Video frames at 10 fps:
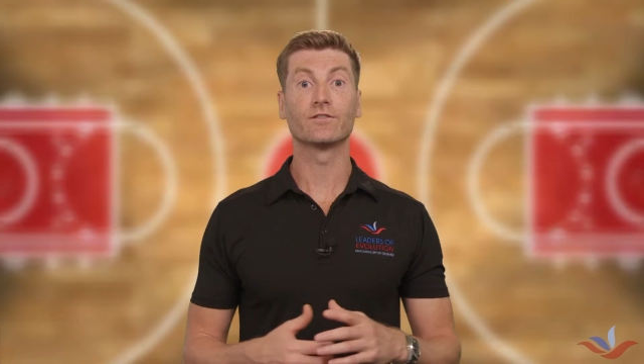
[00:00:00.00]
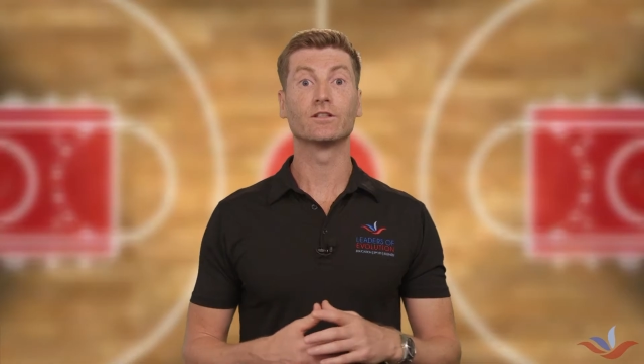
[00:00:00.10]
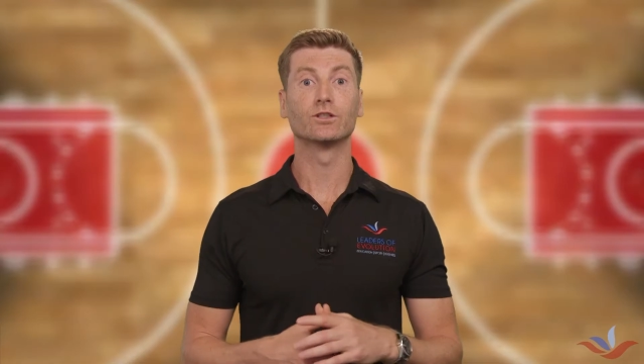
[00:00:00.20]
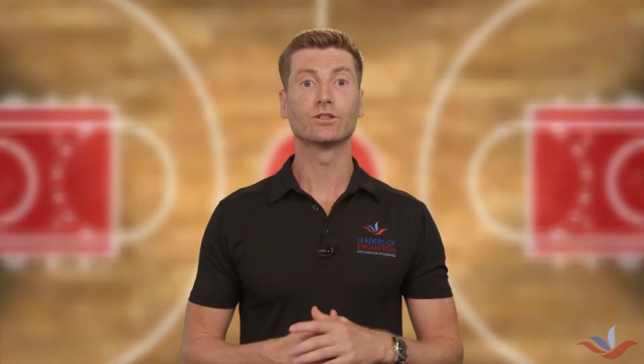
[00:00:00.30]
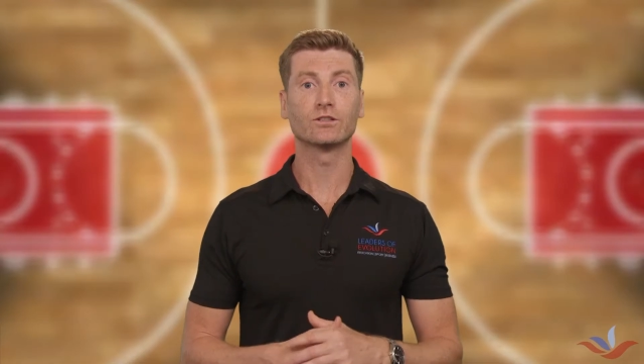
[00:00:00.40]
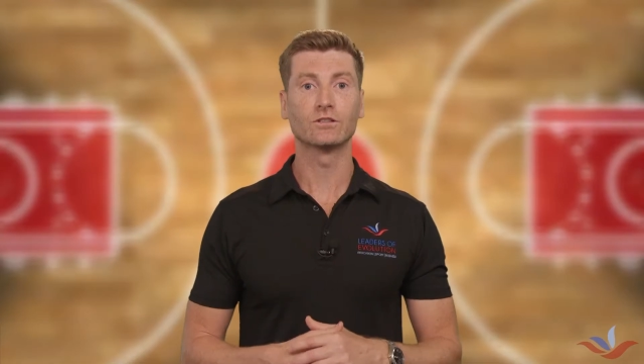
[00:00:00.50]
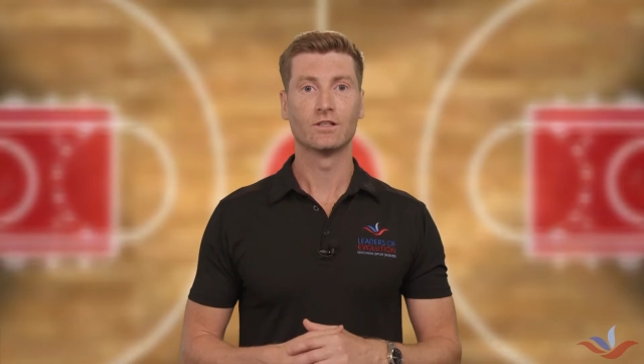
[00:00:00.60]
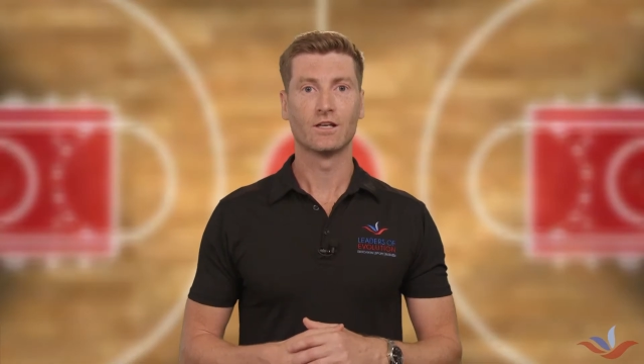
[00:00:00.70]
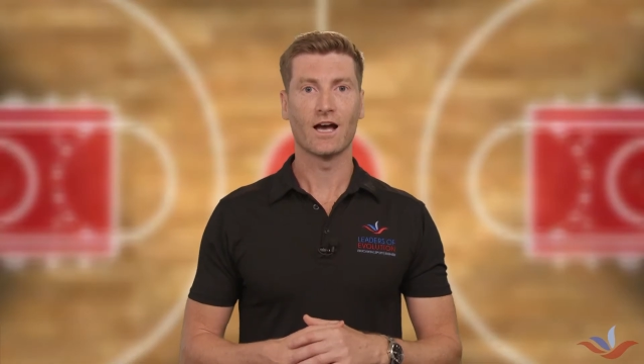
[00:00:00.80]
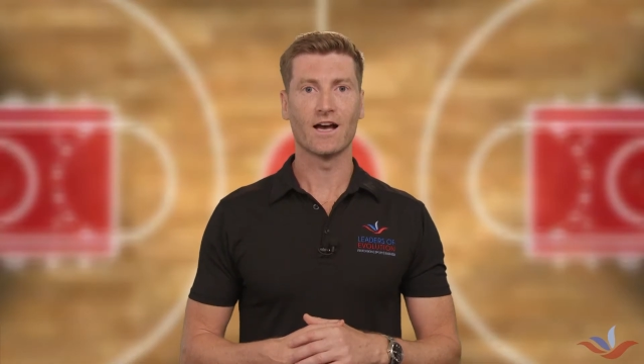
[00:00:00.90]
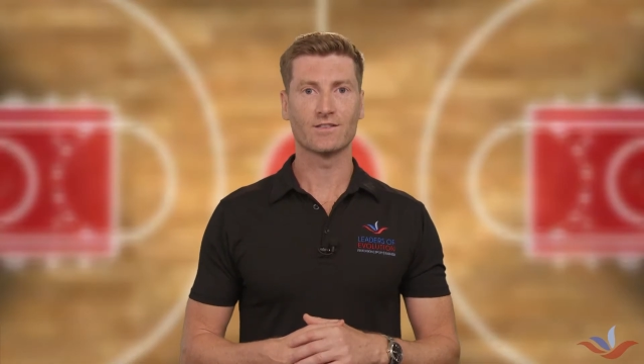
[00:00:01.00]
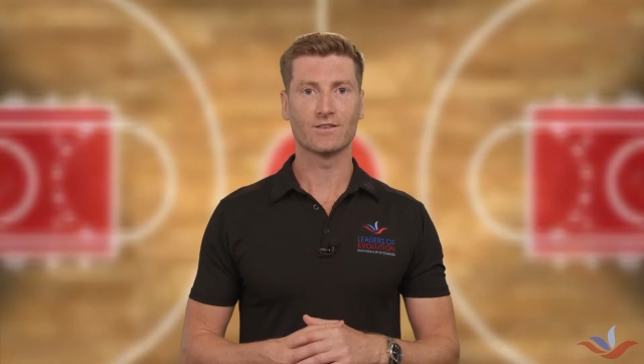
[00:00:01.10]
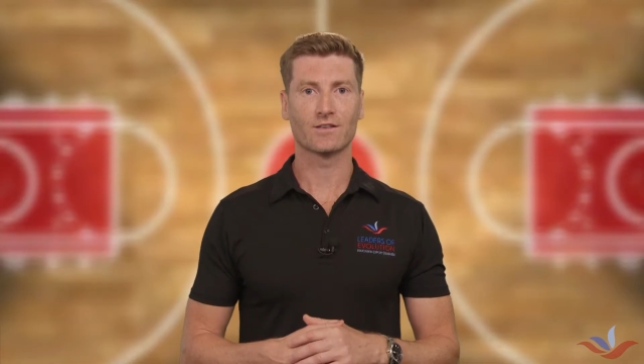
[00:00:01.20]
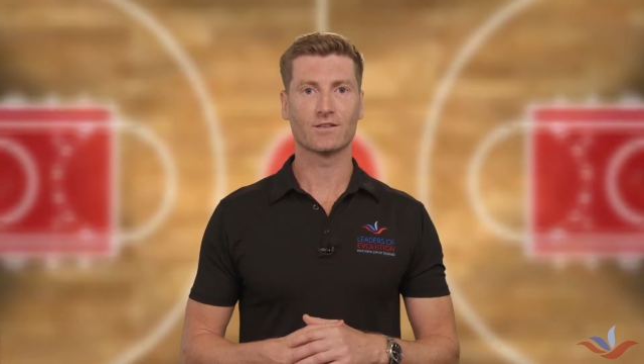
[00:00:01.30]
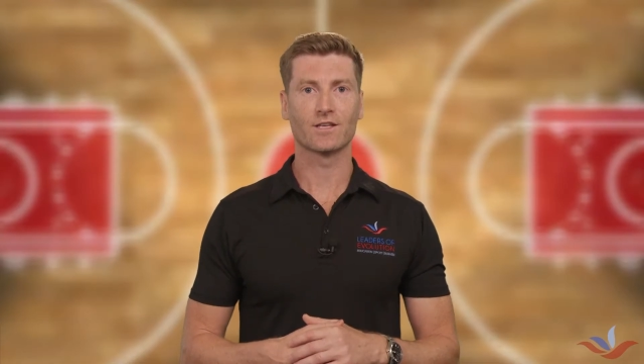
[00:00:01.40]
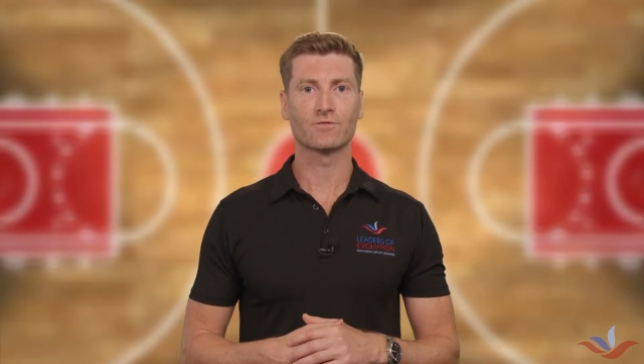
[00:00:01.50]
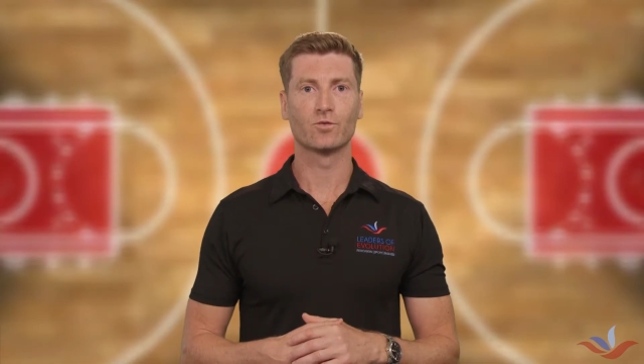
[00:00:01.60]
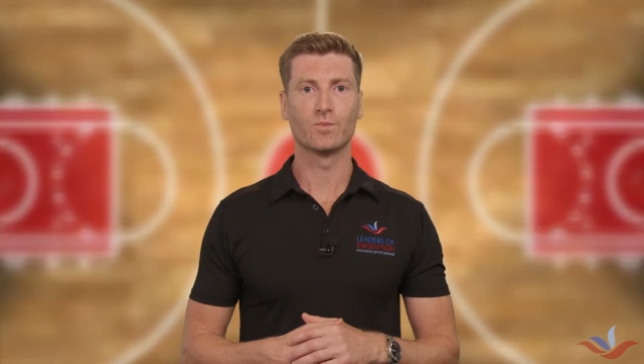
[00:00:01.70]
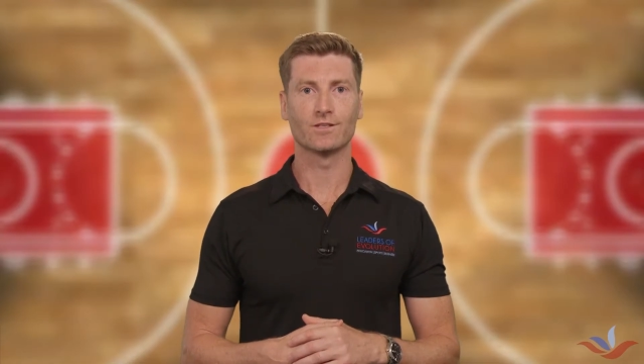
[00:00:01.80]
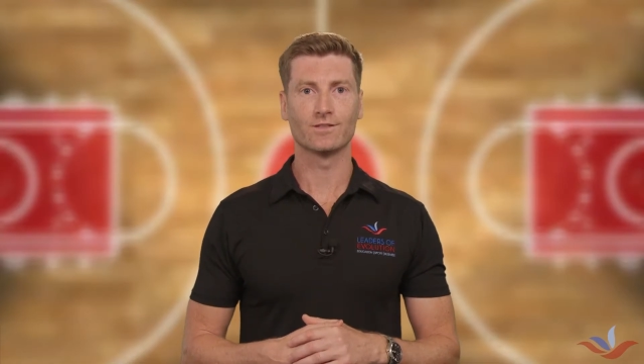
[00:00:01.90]
of Evolution as a
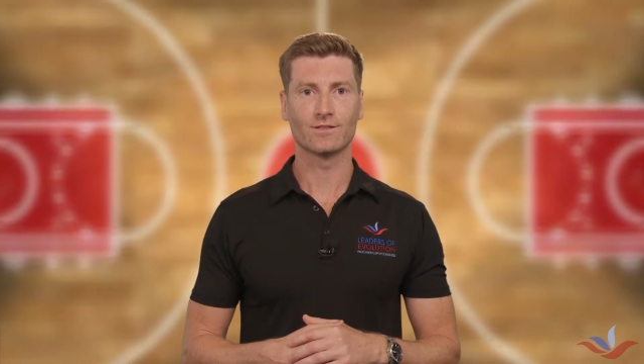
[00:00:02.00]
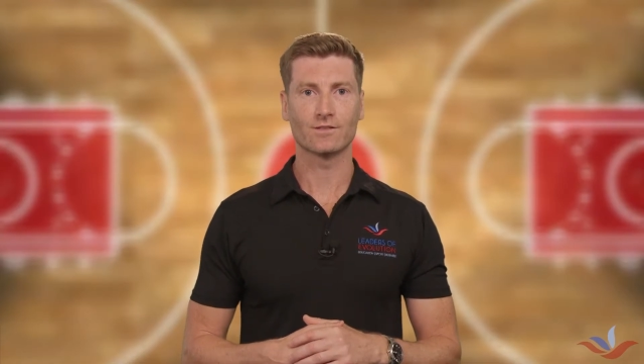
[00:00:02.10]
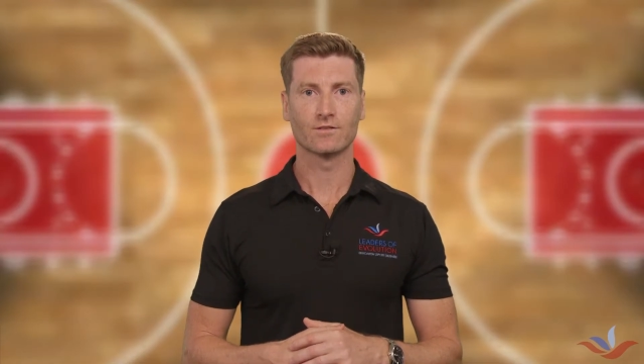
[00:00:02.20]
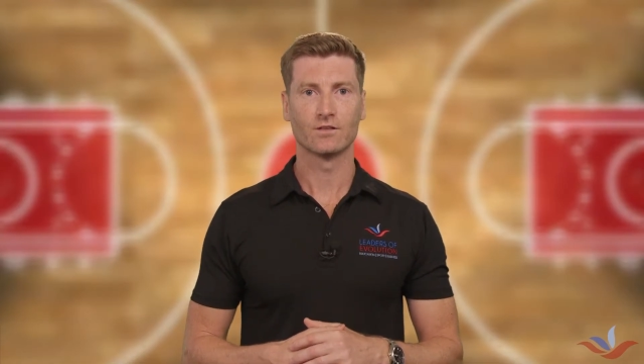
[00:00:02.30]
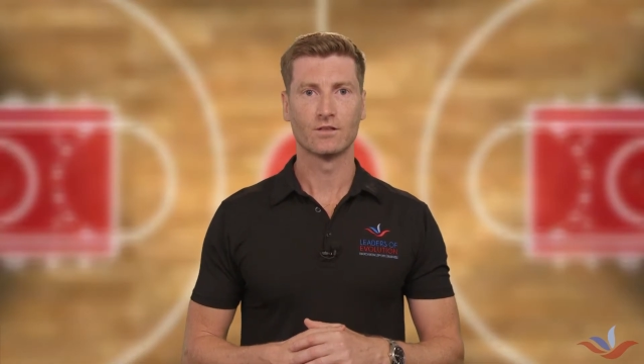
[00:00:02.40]
successful business.